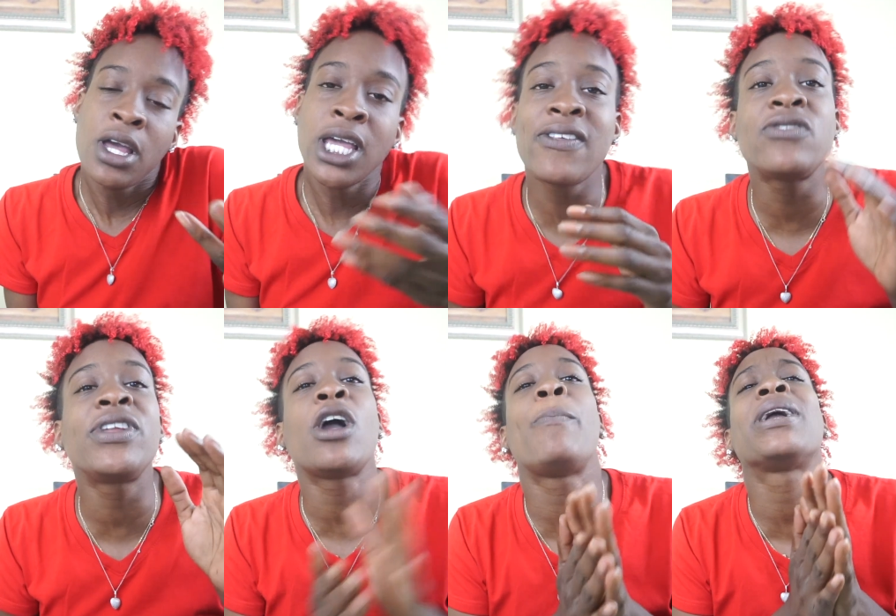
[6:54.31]
Give this
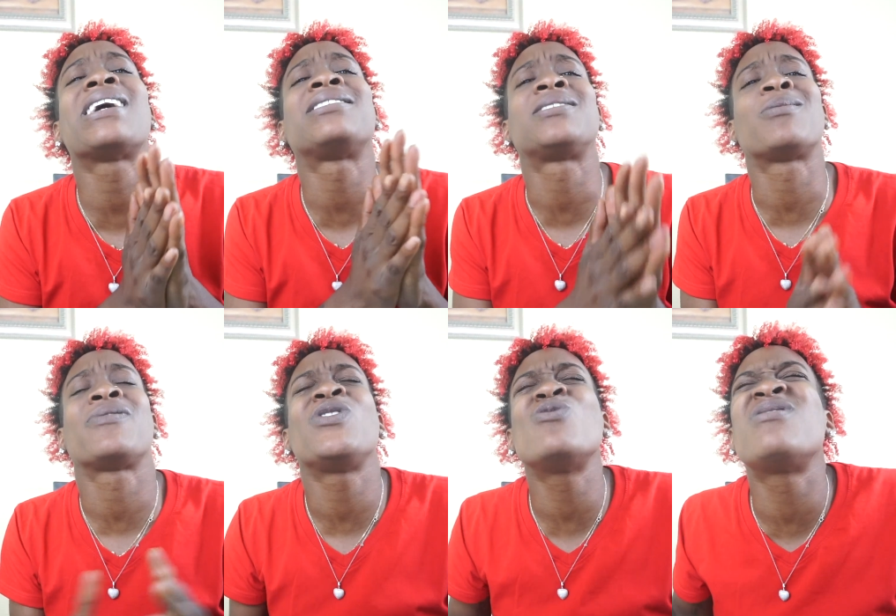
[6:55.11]
video a big ass thumbs
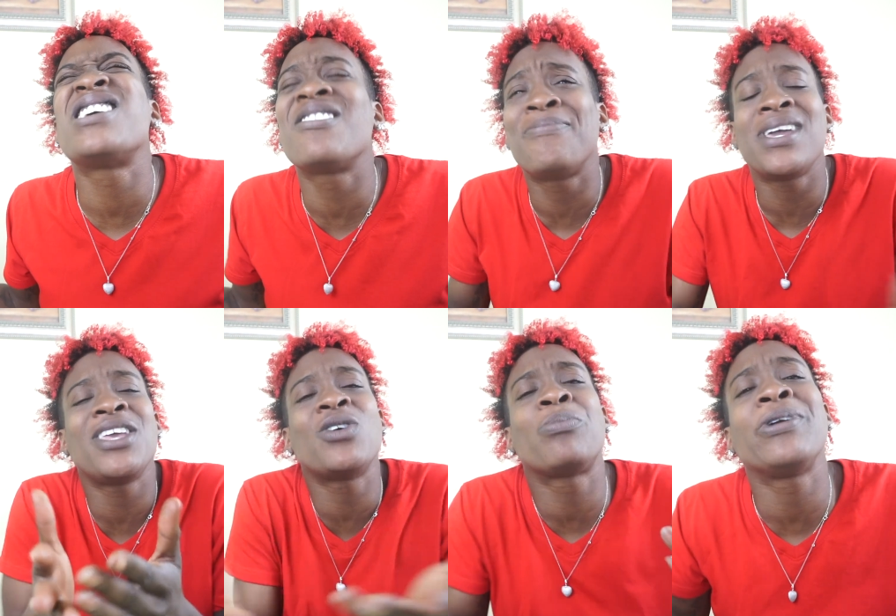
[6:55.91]
up if you love me
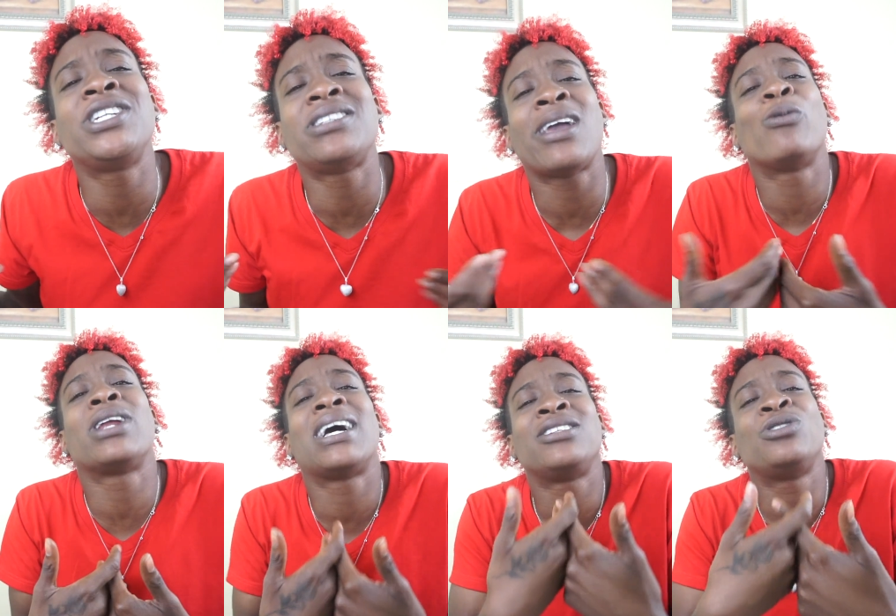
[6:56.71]
and you appreciate
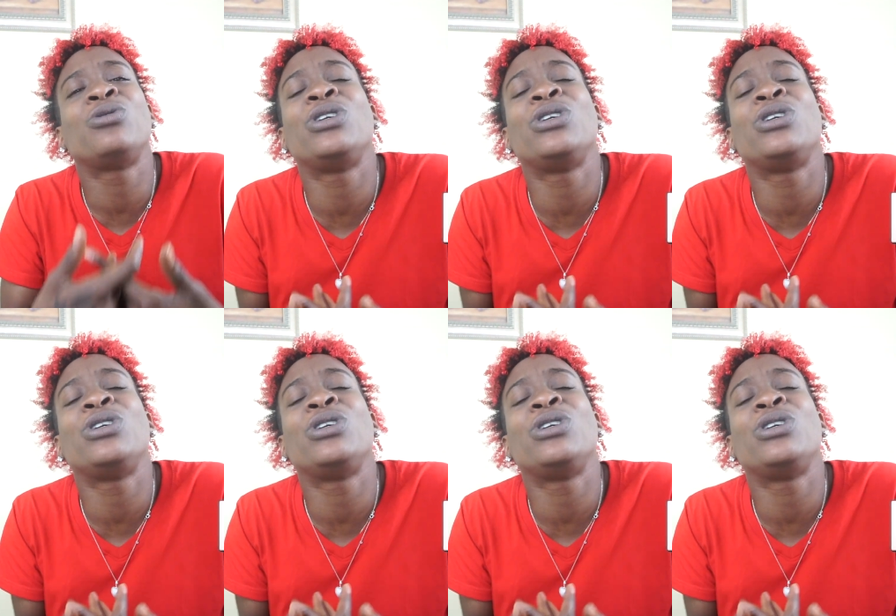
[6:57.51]
what I do.